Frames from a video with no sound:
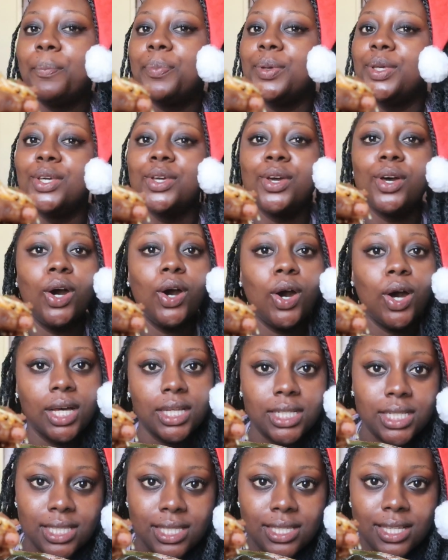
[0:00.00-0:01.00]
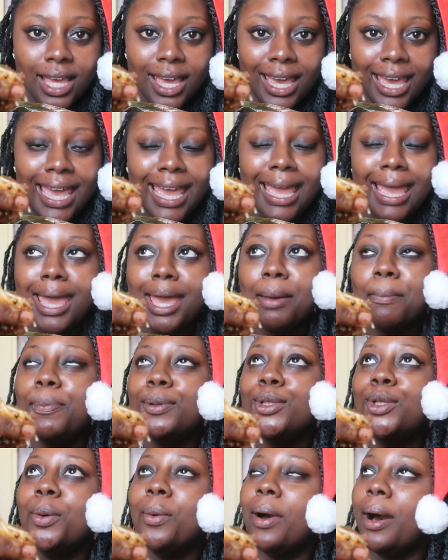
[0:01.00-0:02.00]
because it
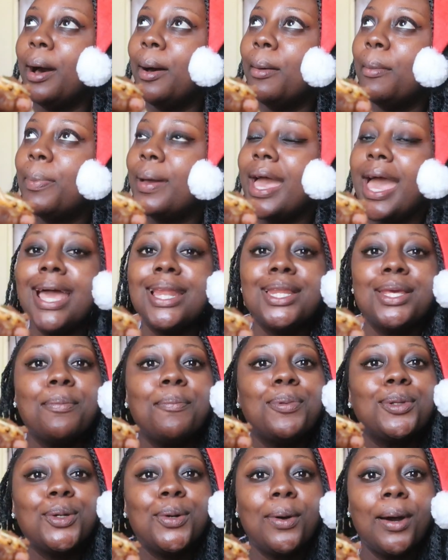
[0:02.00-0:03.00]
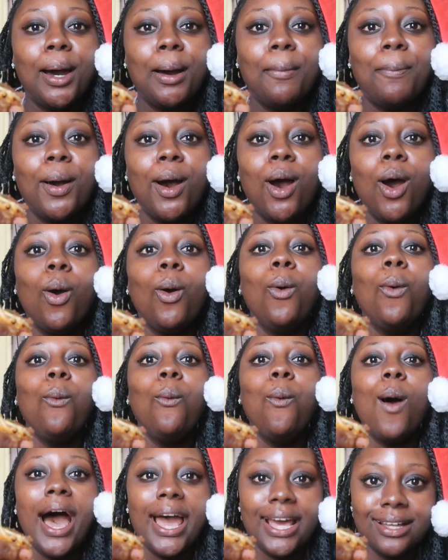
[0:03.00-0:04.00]
blew up and it blew up
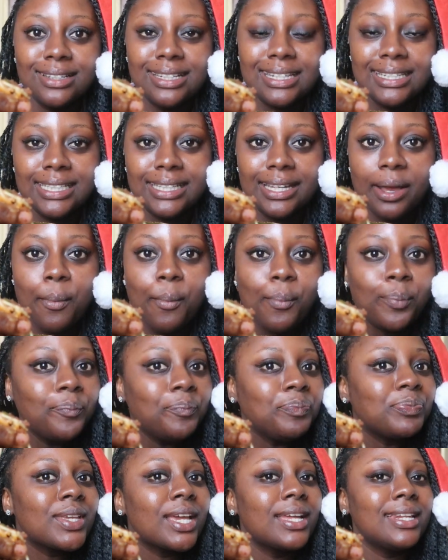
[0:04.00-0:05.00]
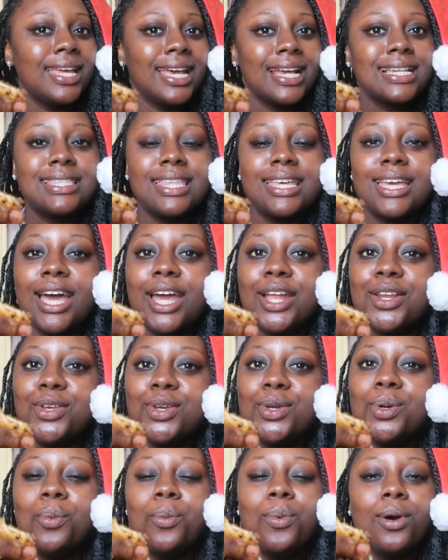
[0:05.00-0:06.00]
wildly. Next thing I
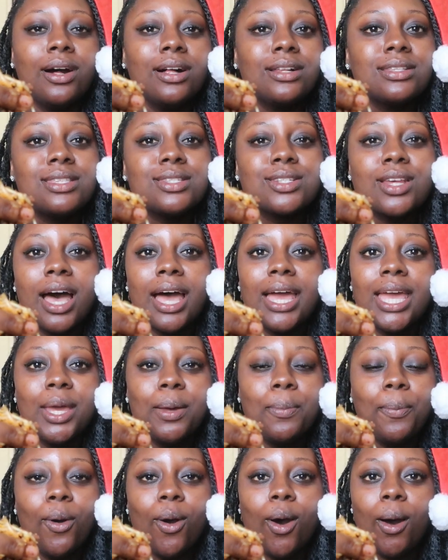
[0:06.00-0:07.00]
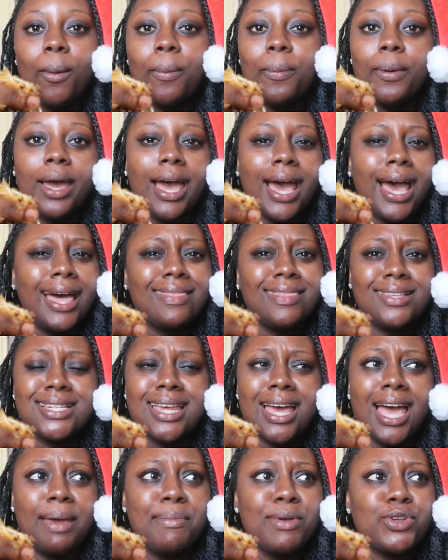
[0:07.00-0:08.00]
knew, World Star Hip Hop, at the
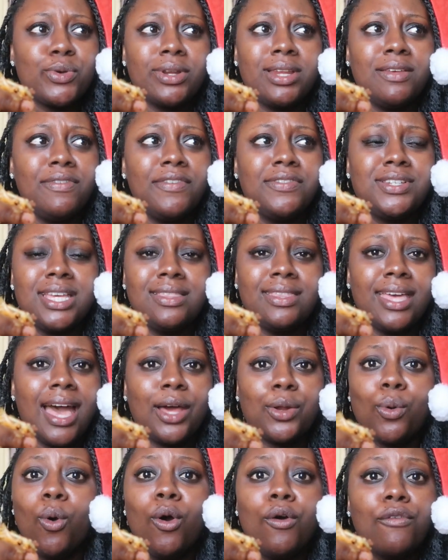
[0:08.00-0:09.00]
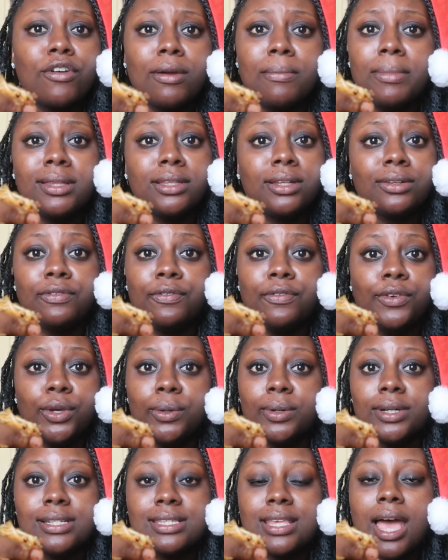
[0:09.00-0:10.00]
time in 2015, they had over a million
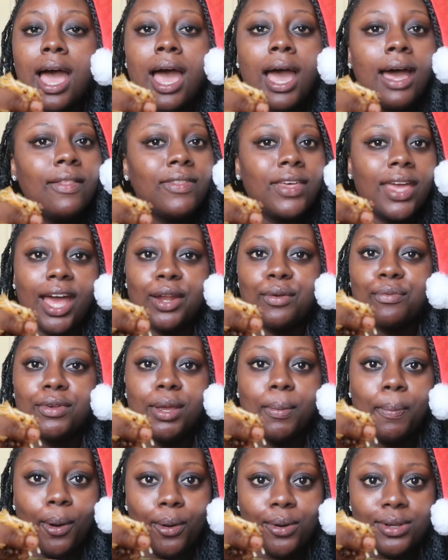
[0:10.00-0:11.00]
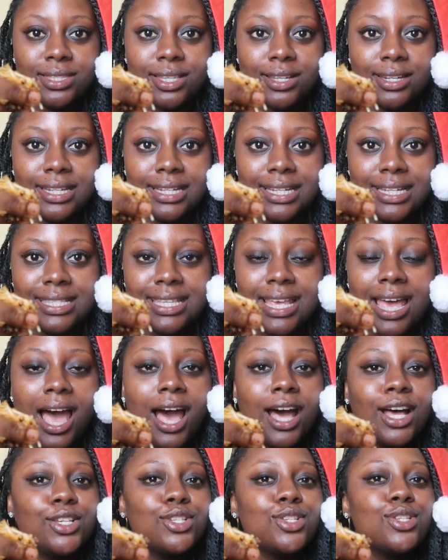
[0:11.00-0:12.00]
viewers. They had reposted it.
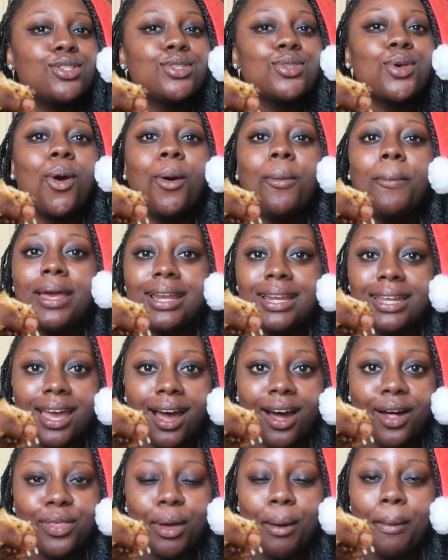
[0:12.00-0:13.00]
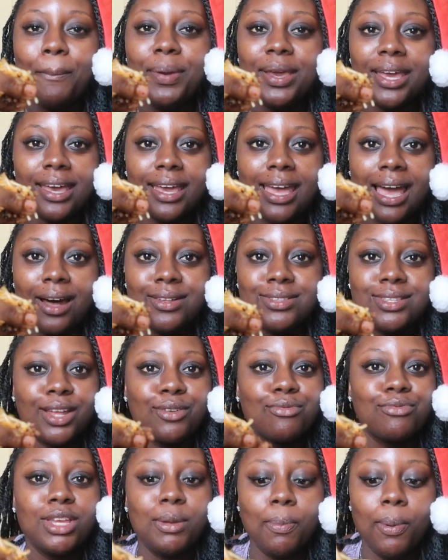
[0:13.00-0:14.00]
So many other big accounts
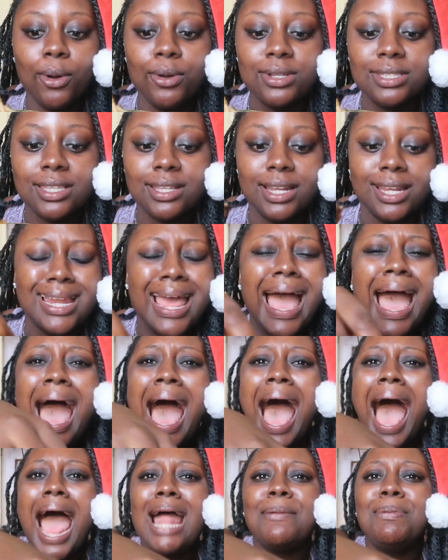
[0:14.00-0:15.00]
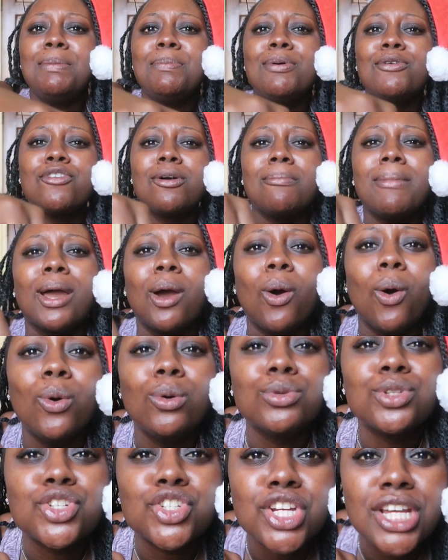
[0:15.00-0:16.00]
had reposted it. I had people from my
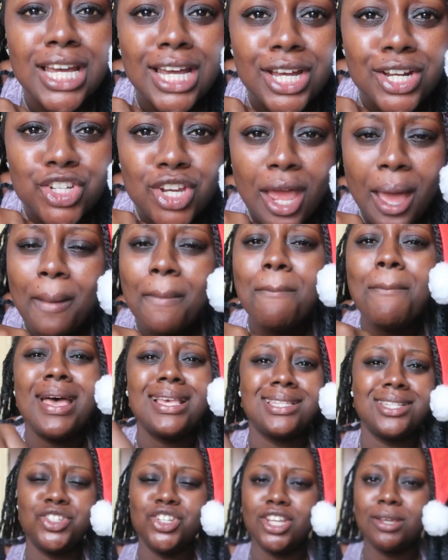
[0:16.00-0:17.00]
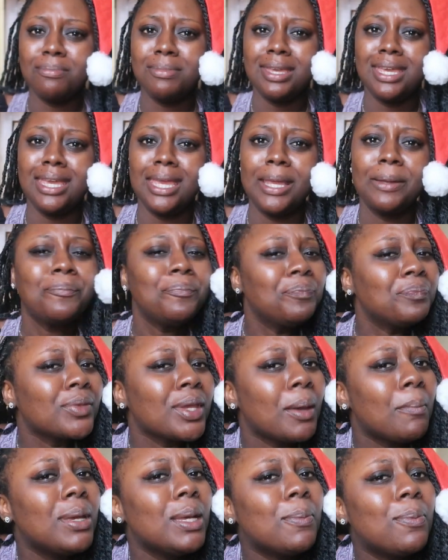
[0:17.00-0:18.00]
old church messaging me,
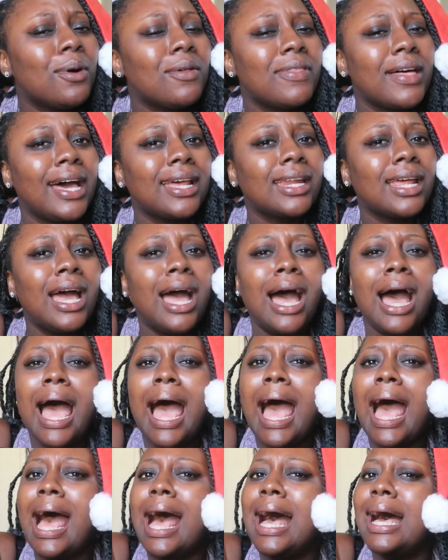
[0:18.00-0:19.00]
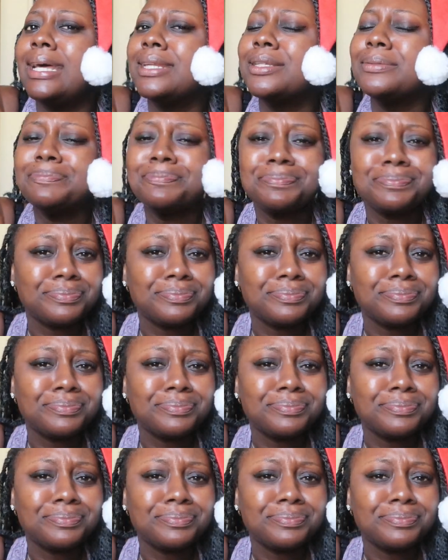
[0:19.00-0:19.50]
people that had